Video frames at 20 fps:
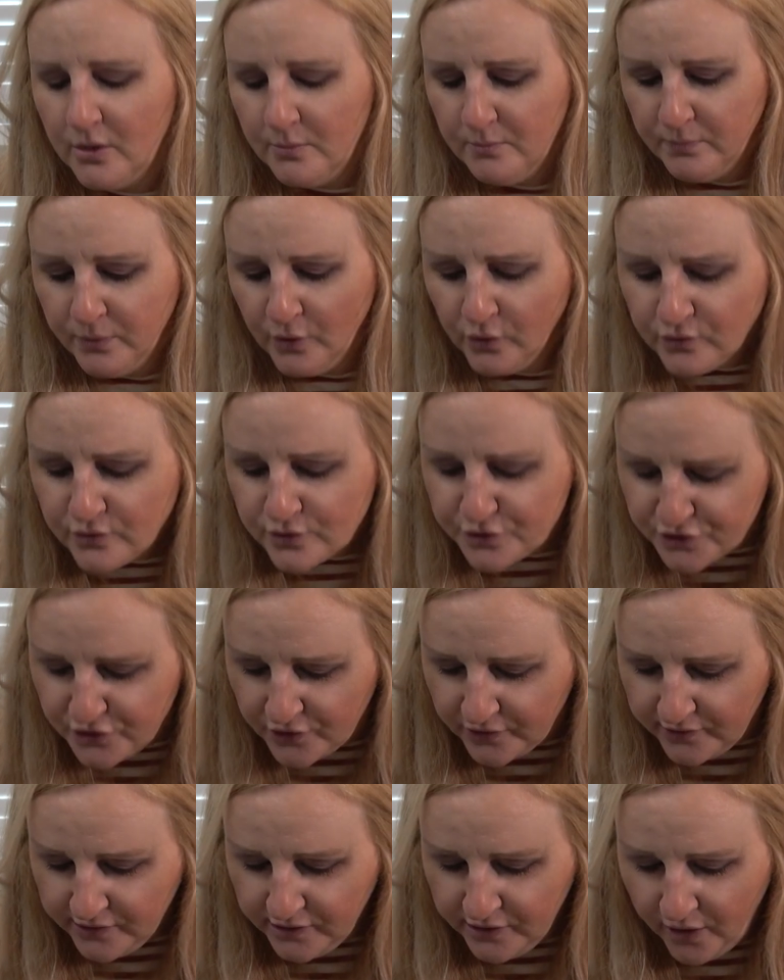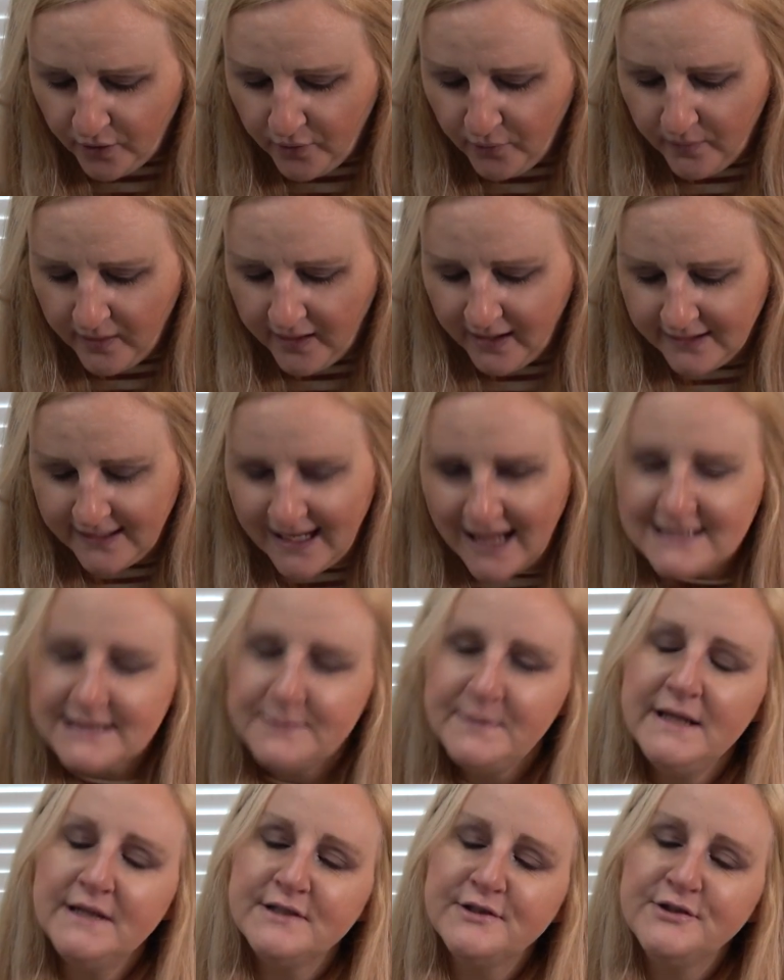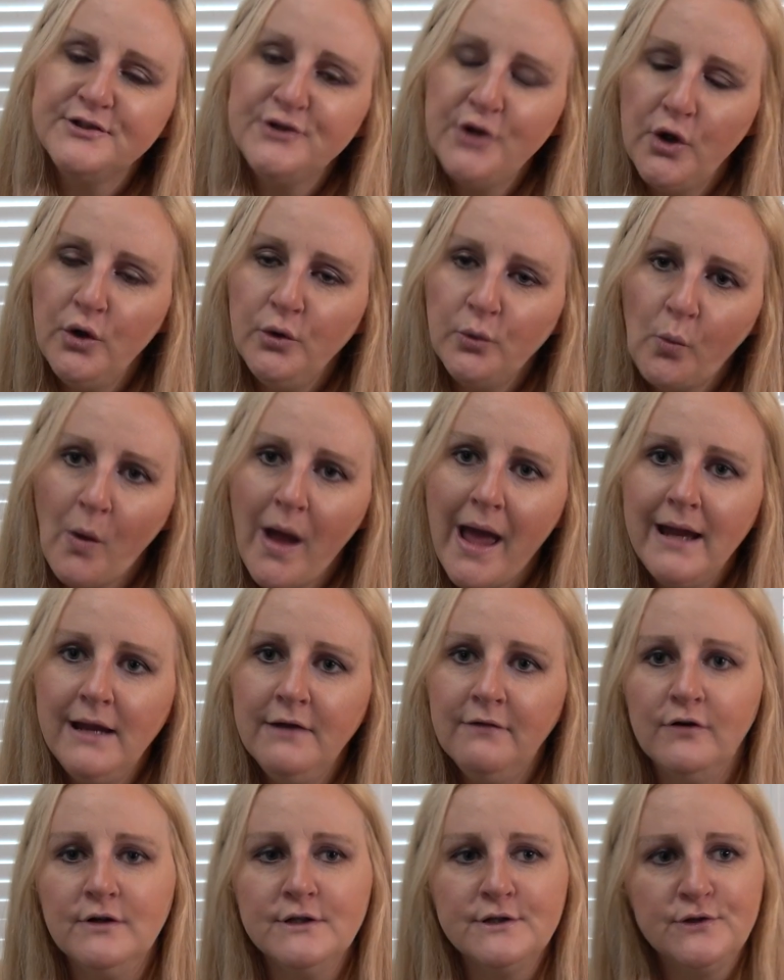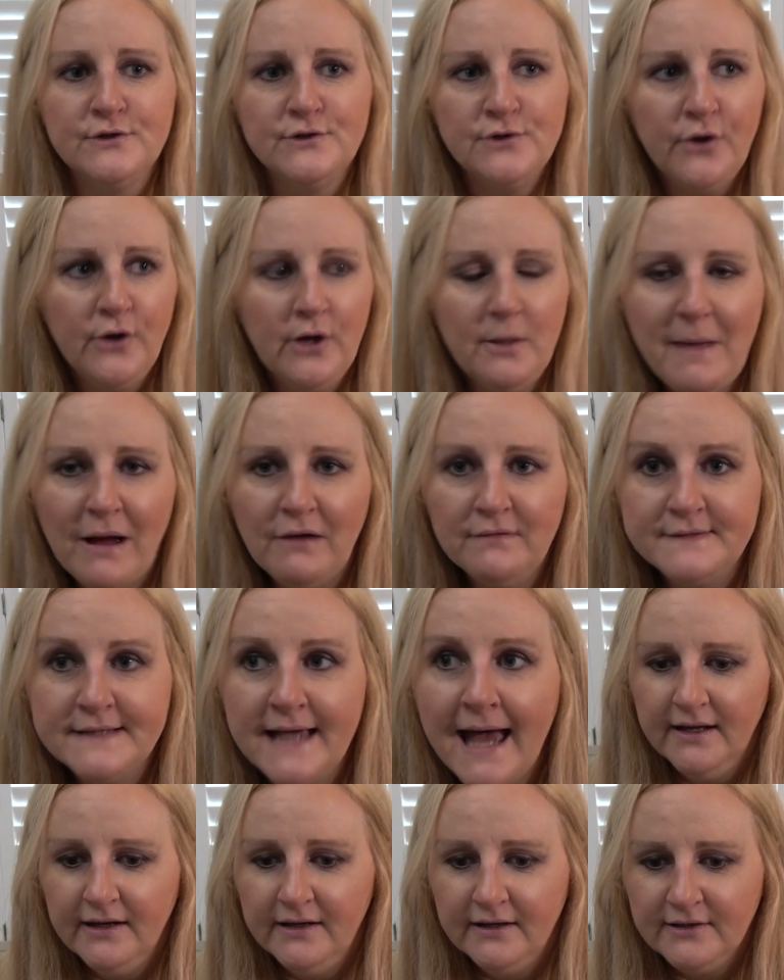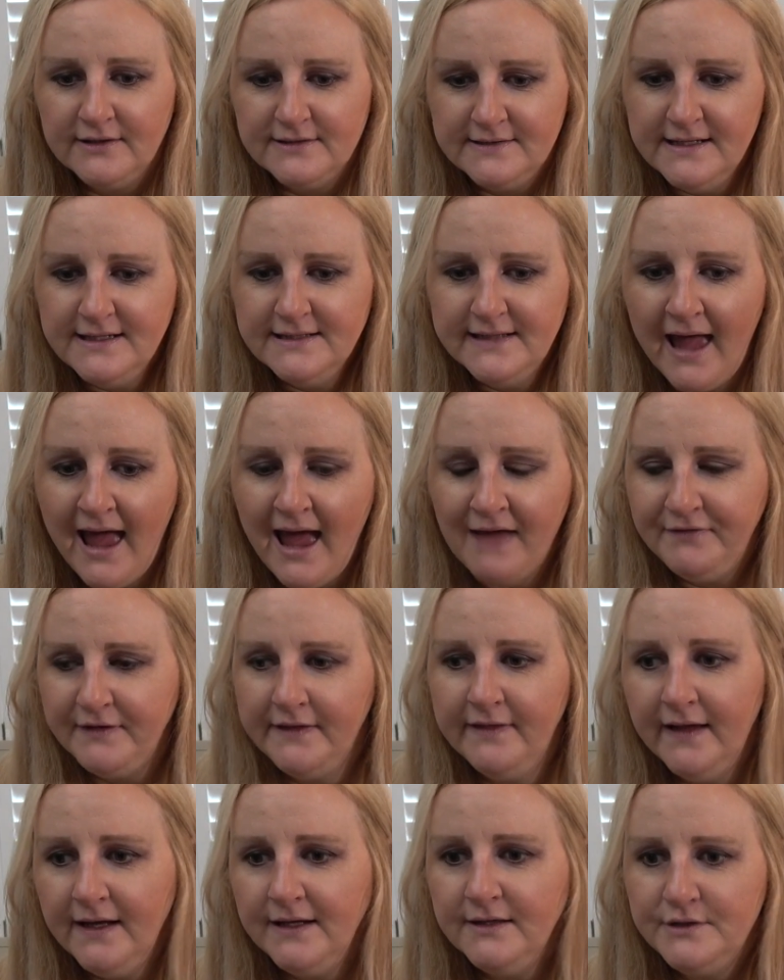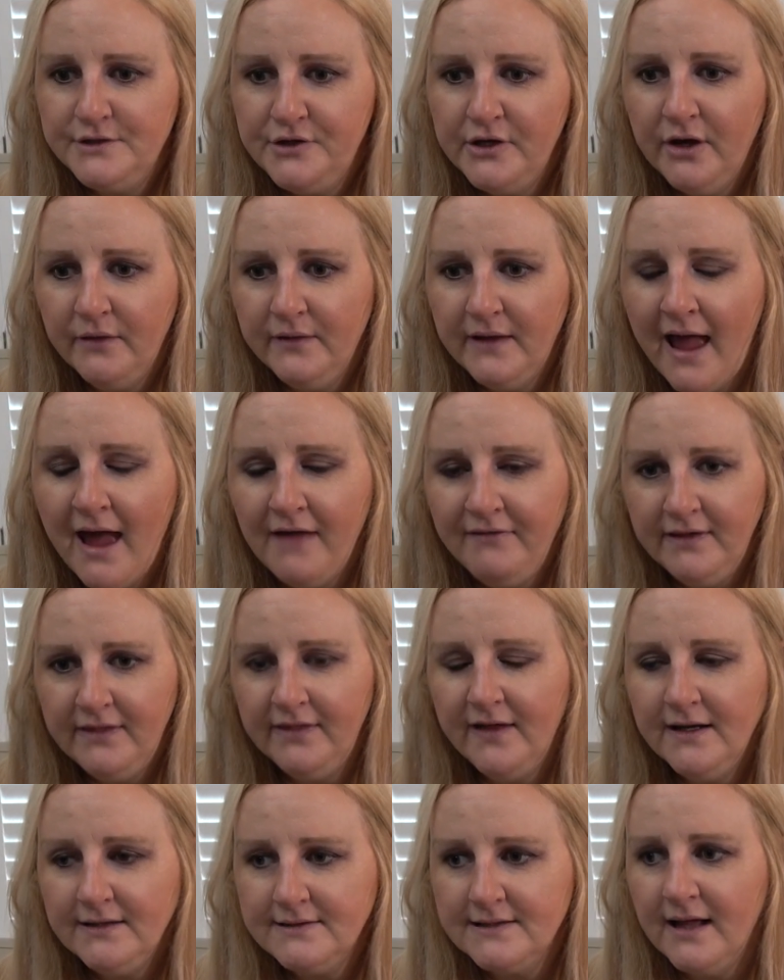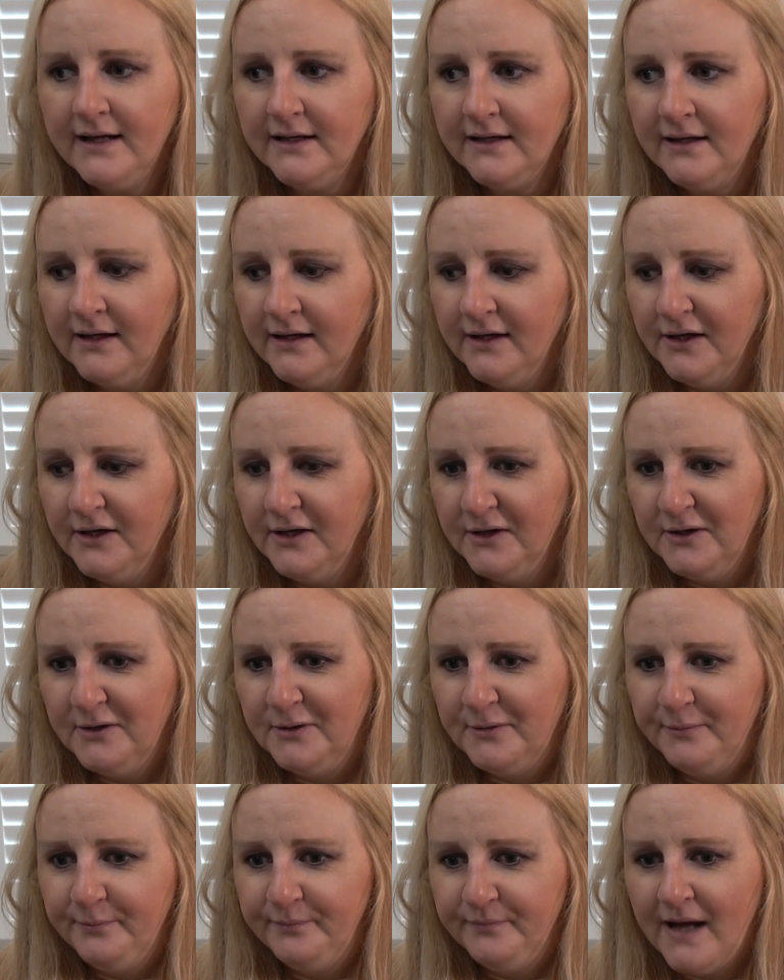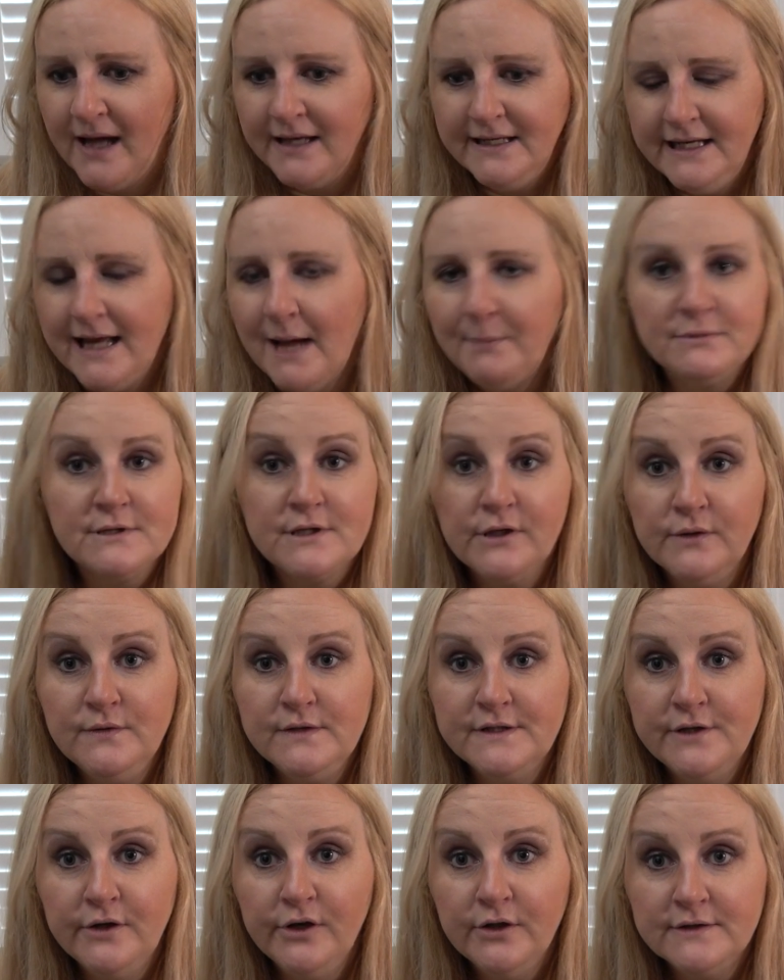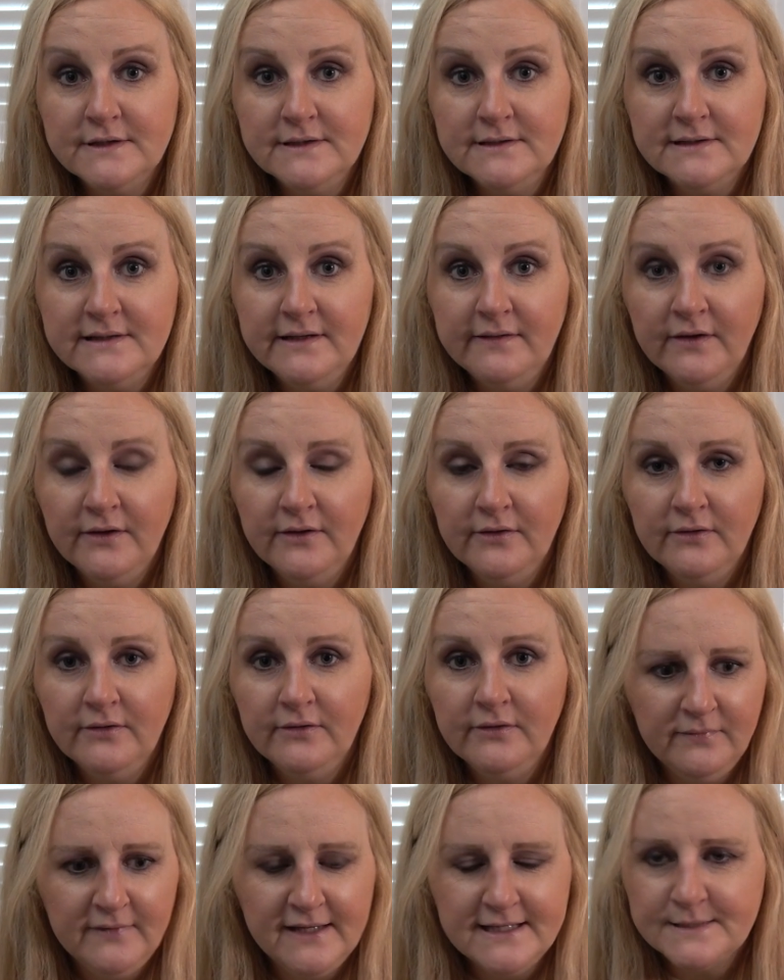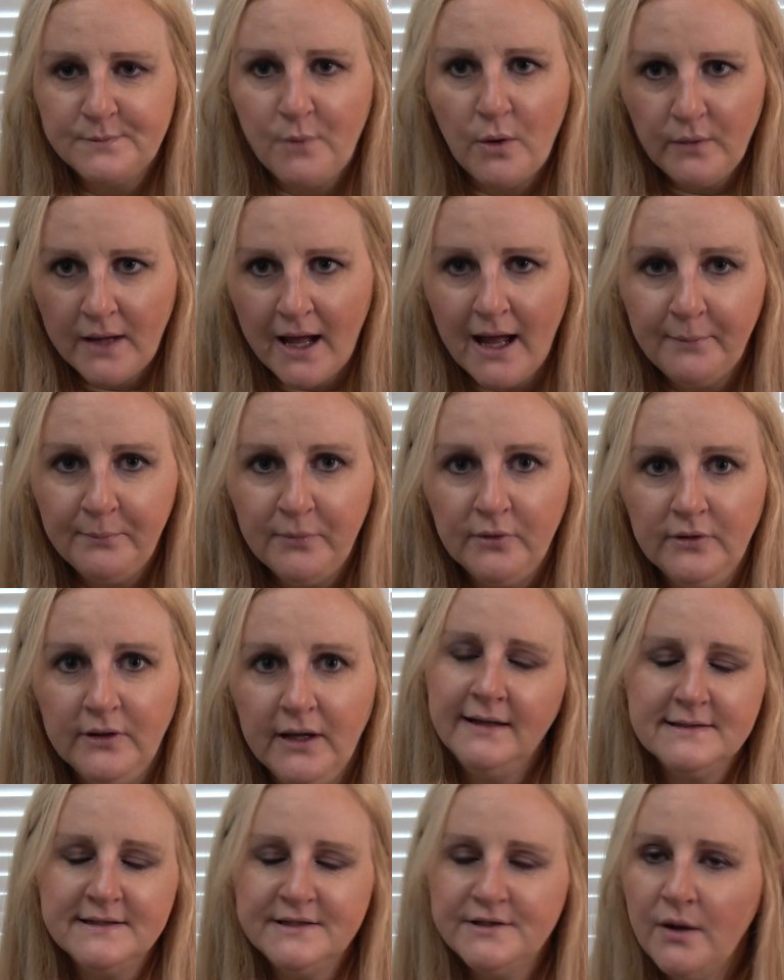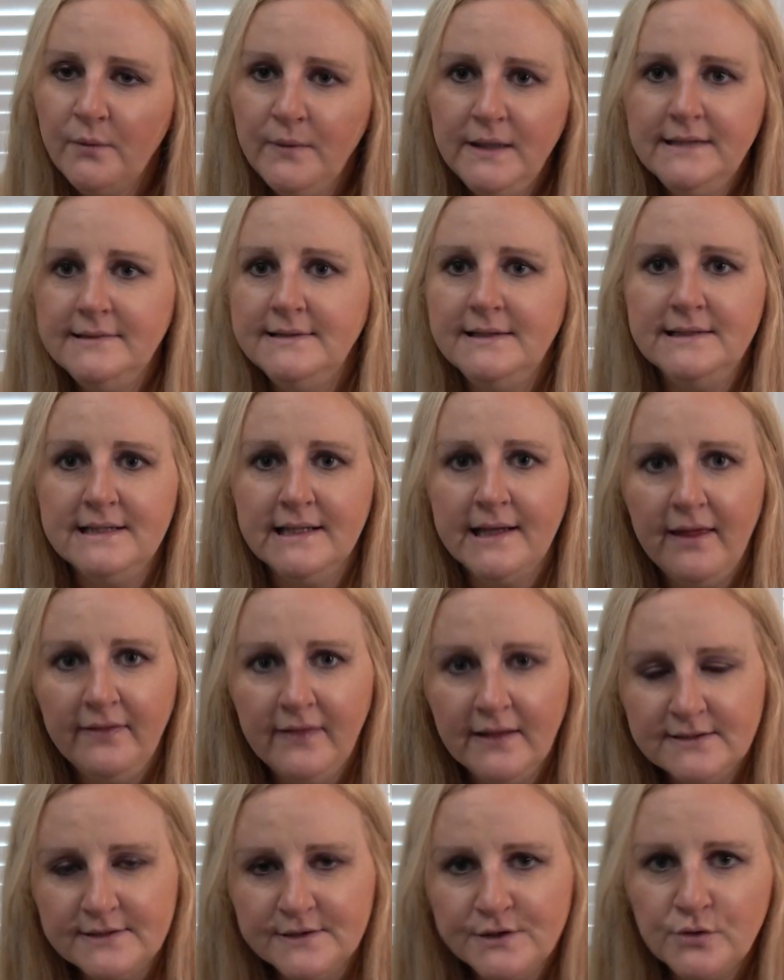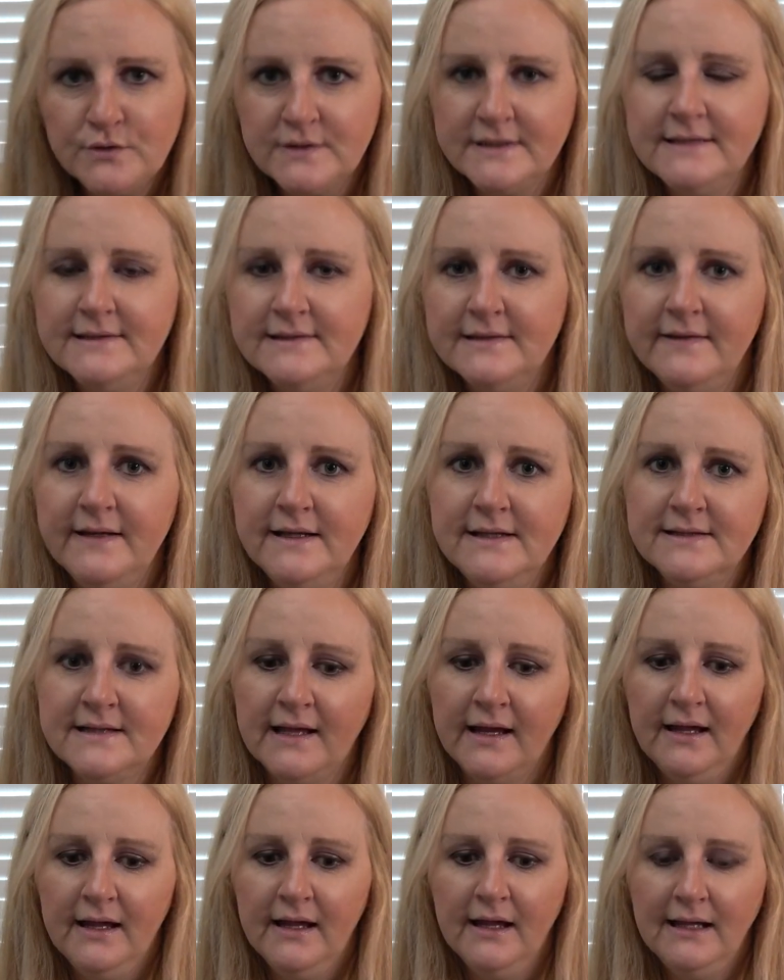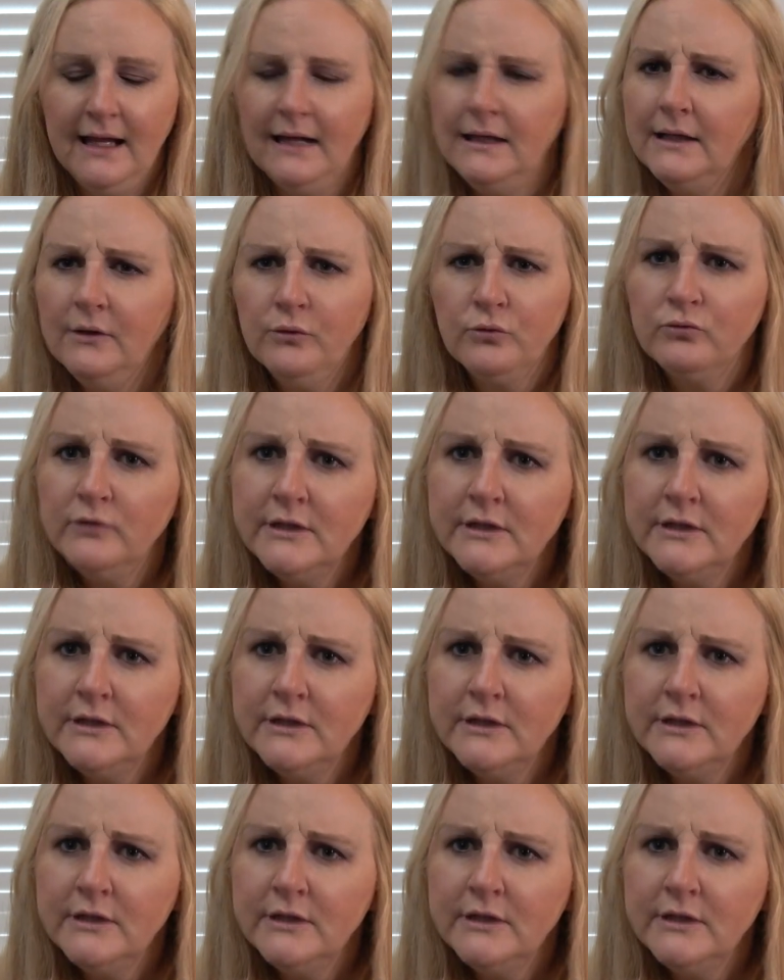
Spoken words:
compulsion, and it has to be a certain way for a certain amount of time. These are heavy things, heavy things like, I need absolute certainty that this won't happen. It's so easy to get then sucked into these like little